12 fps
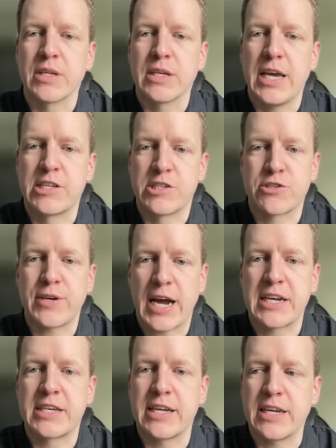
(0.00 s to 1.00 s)

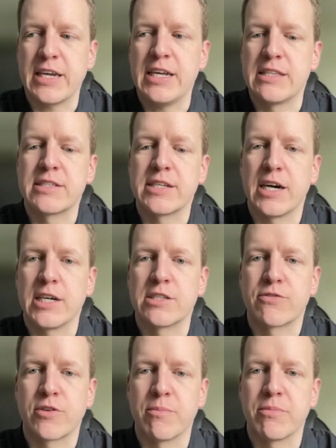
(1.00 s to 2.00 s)
extracting insights
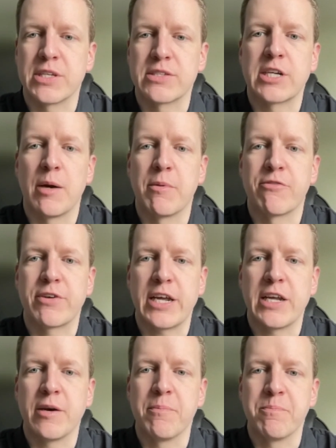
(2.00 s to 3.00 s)
from this type of
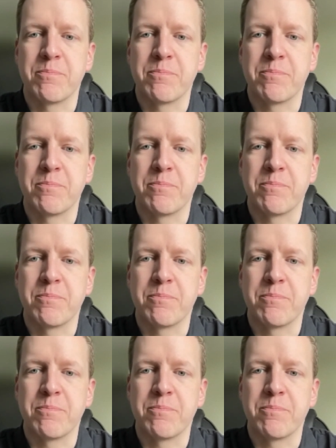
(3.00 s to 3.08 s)
data.